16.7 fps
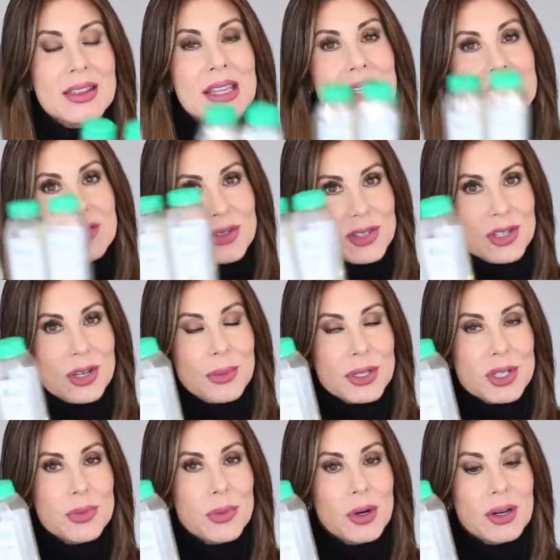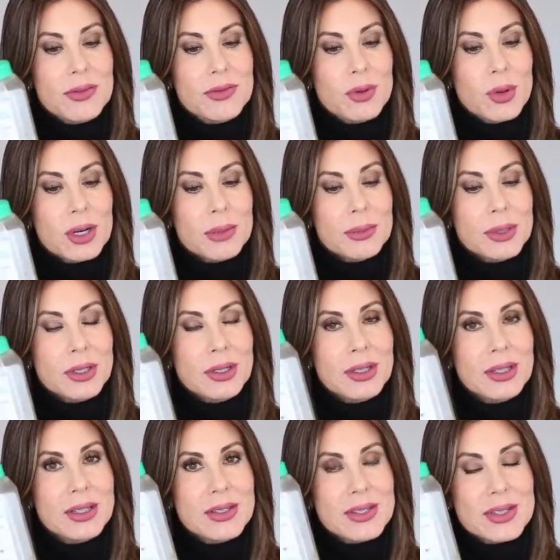These are so much more
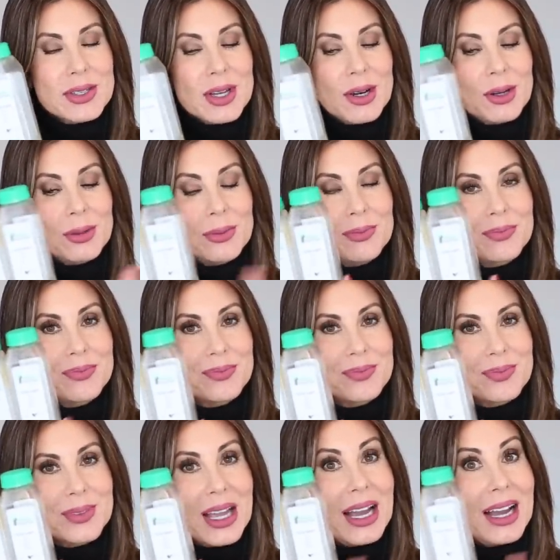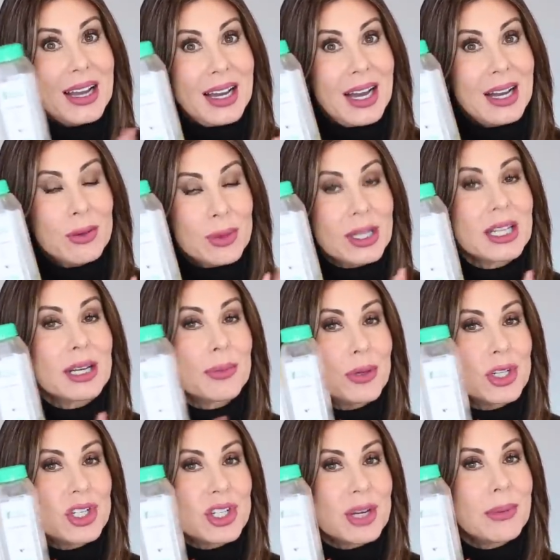affordable. So I really
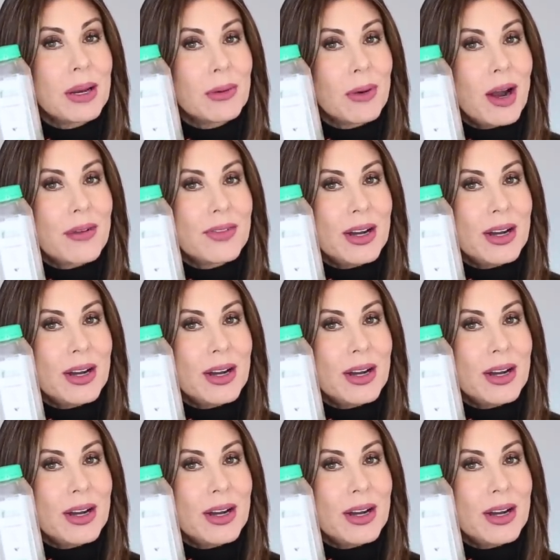appreciate my raw